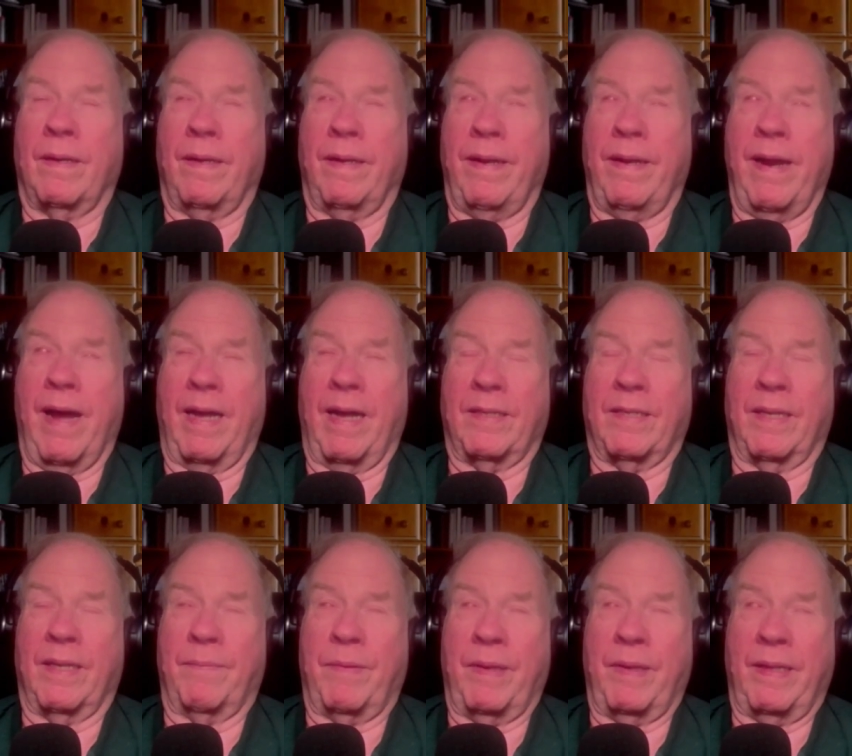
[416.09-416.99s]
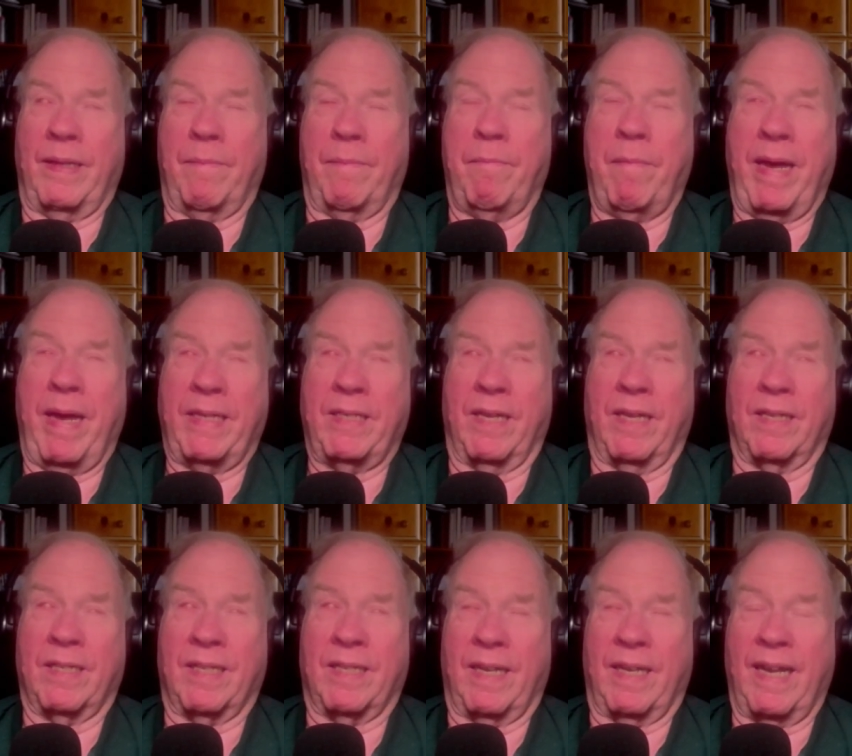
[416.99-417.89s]
not something that makes
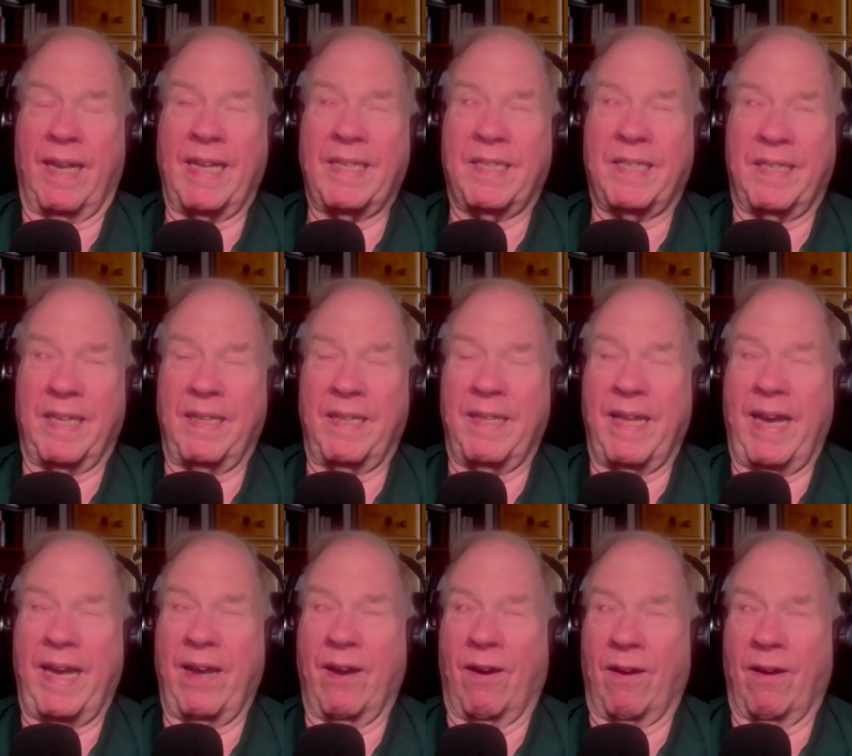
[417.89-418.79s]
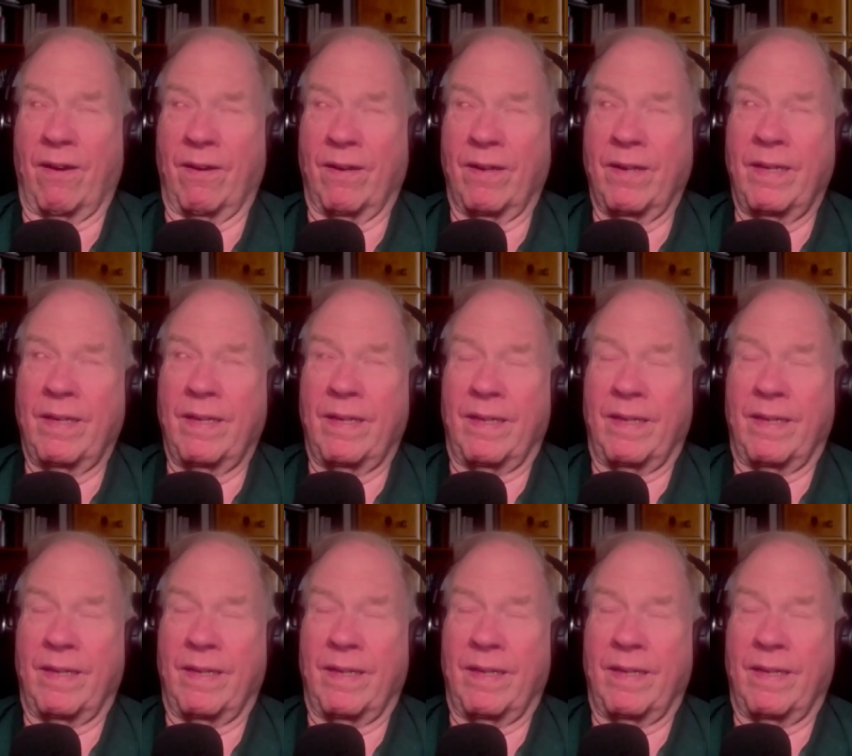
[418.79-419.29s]
us less than they are.